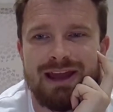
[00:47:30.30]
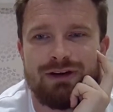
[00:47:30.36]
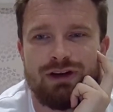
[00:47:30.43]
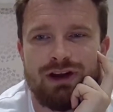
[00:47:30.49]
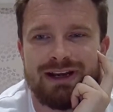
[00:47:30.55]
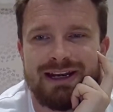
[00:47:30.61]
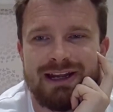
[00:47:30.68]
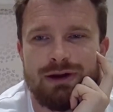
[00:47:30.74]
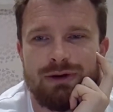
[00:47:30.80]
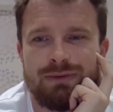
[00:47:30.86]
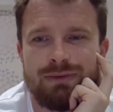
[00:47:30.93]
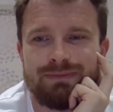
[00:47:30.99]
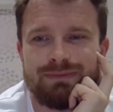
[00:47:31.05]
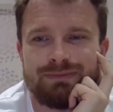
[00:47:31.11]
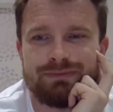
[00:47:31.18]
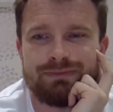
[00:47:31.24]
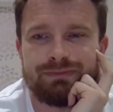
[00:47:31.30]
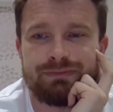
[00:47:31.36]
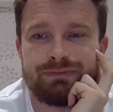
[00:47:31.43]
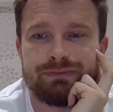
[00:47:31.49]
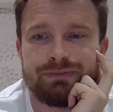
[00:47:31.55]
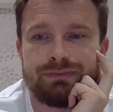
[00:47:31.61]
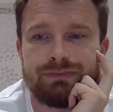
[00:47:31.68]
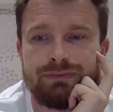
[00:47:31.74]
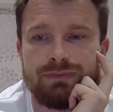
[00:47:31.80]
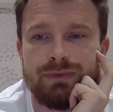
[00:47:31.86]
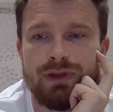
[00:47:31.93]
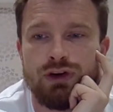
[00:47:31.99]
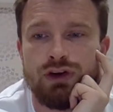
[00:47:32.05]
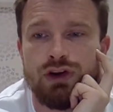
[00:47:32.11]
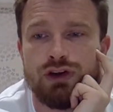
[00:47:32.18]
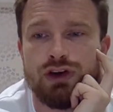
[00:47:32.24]
9-0.
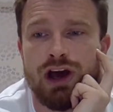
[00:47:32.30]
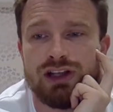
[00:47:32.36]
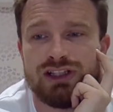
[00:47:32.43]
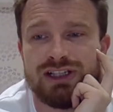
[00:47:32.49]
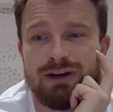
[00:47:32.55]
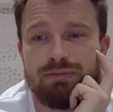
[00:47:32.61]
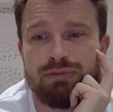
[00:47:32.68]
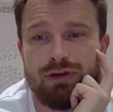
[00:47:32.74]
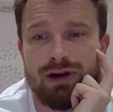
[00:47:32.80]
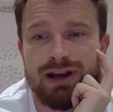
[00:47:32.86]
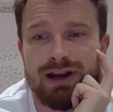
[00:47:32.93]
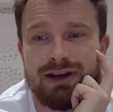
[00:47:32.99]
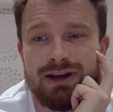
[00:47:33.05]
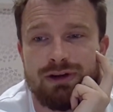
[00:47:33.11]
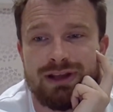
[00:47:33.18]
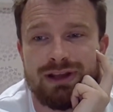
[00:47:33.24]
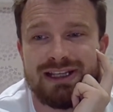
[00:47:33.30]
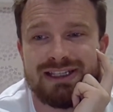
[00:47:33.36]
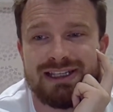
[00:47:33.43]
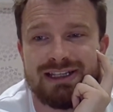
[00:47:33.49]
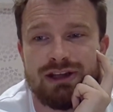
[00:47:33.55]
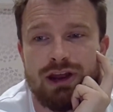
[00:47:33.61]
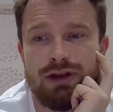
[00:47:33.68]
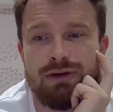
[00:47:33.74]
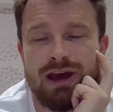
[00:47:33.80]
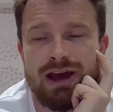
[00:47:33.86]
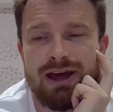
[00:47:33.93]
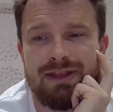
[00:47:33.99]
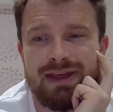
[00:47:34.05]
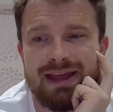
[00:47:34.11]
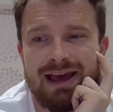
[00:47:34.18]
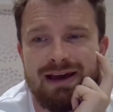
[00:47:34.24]
Newcastle are Brighton, not easy. No,
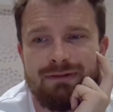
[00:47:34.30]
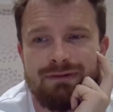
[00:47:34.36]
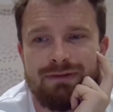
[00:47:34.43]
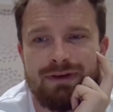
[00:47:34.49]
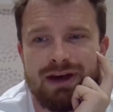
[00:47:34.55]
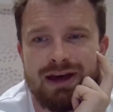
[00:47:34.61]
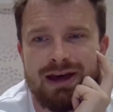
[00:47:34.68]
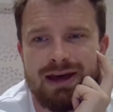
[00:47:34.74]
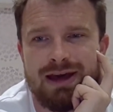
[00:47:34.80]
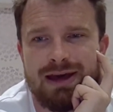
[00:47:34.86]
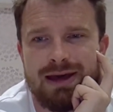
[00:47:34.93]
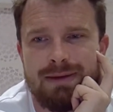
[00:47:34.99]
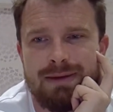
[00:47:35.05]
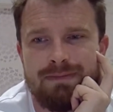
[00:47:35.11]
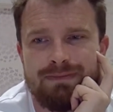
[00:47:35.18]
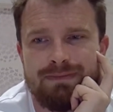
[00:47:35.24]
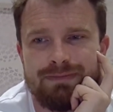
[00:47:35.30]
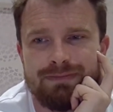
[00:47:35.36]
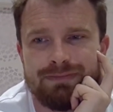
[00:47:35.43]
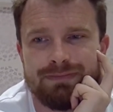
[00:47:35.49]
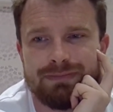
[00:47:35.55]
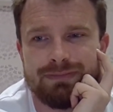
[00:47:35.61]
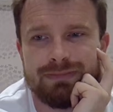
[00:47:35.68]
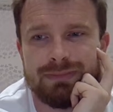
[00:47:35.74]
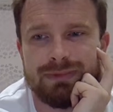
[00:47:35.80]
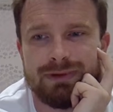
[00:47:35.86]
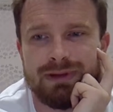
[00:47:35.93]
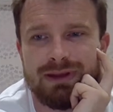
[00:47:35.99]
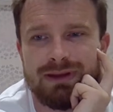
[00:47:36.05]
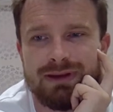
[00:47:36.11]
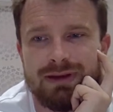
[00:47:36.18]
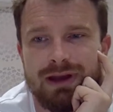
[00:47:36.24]
they have. Oh
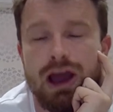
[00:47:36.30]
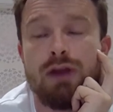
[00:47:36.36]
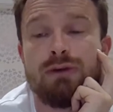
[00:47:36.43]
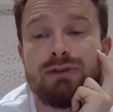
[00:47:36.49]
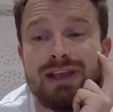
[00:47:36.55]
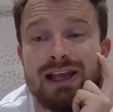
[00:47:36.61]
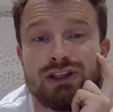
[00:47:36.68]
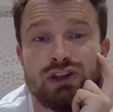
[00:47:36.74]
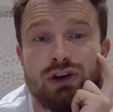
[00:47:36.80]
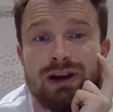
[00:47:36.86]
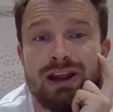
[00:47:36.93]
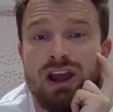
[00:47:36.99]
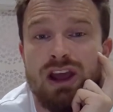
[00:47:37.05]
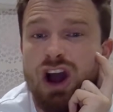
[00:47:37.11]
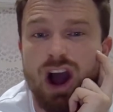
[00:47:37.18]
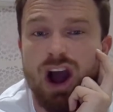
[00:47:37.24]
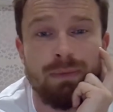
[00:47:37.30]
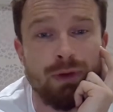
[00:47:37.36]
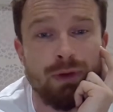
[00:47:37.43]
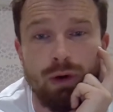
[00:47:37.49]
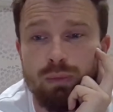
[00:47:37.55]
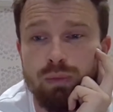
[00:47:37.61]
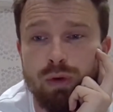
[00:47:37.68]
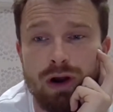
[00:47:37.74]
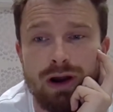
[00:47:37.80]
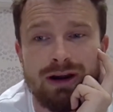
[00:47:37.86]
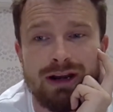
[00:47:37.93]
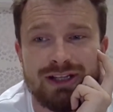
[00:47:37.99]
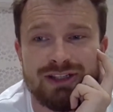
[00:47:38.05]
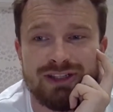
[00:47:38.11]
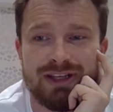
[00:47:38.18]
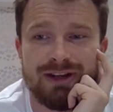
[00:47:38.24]
yeah, sorry. I'm not.
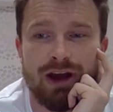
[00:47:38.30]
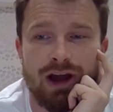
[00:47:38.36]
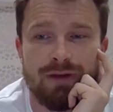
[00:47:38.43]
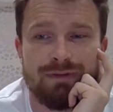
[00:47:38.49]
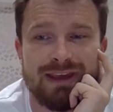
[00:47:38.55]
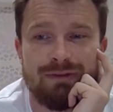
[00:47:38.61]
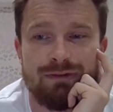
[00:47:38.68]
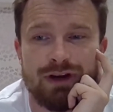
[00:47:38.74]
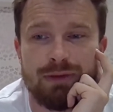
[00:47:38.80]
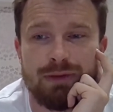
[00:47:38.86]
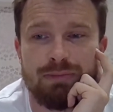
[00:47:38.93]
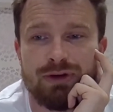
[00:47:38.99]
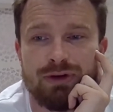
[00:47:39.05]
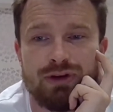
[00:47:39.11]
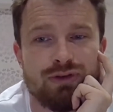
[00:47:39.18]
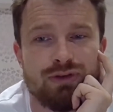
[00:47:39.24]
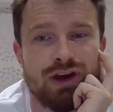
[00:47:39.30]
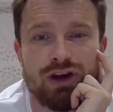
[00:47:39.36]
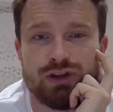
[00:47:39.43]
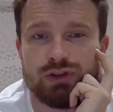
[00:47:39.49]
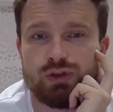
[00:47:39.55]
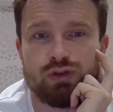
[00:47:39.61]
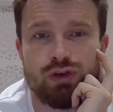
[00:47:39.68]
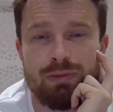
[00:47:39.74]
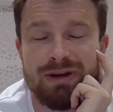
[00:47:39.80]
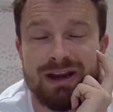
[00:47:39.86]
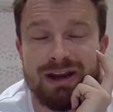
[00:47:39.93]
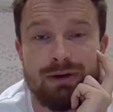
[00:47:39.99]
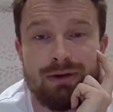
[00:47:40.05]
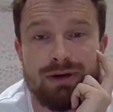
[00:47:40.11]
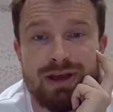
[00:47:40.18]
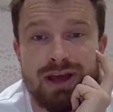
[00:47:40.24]
Listen, I've given up on Newcastle
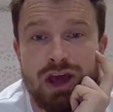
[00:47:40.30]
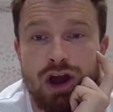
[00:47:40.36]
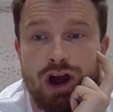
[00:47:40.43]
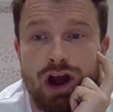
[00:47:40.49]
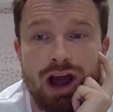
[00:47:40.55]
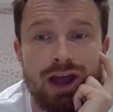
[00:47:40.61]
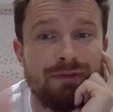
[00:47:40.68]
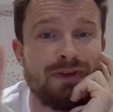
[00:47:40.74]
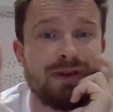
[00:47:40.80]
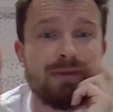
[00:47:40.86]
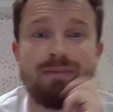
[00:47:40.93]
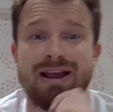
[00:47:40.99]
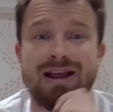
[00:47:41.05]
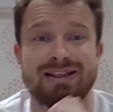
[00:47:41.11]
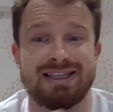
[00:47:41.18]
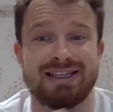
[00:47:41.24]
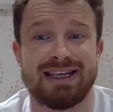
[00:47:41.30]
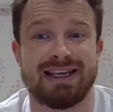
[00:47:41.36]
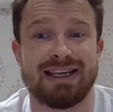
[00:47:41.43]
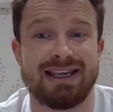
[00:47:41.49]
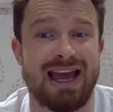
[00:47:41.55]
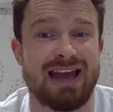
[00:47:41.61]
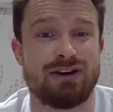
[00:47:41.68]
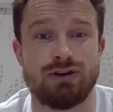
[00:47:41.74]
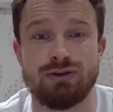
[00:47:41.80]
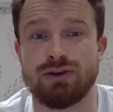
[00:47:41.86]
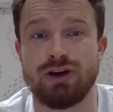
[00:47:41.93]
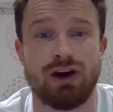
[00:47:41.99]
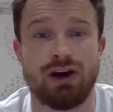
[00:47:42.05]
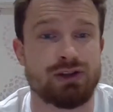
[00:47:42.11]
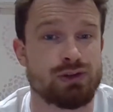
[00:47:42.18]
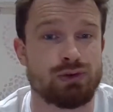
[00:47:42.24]
dropping out. I think Man City and
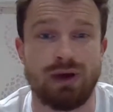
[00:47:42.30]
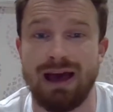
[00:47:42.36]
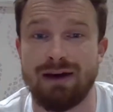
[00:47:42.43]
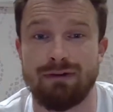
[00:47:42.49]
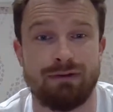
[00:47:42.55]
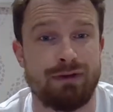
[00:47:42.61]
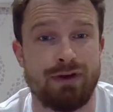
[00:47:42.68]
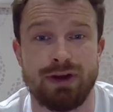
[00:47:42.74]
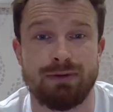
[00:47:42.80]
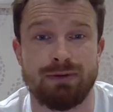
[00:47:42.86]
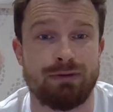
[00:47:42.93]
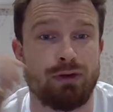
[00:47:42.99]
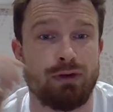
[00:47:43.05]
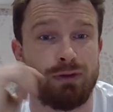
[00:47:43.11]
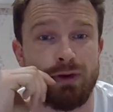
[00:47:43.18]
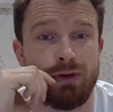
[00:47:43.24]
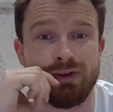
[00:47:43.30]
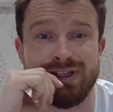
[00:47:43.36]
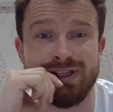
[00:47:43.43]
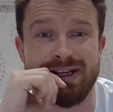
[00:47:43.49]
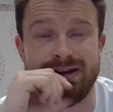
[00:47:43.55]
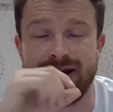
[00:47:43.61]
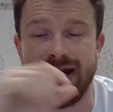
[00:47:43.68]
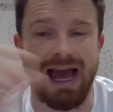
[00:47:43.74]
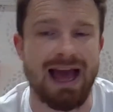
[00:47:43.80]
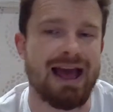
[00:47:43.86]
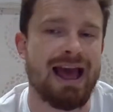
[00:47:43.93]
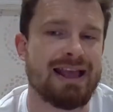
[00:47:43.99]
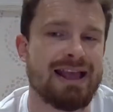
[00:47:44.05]
Newcastle have 3rd and 4th locked in.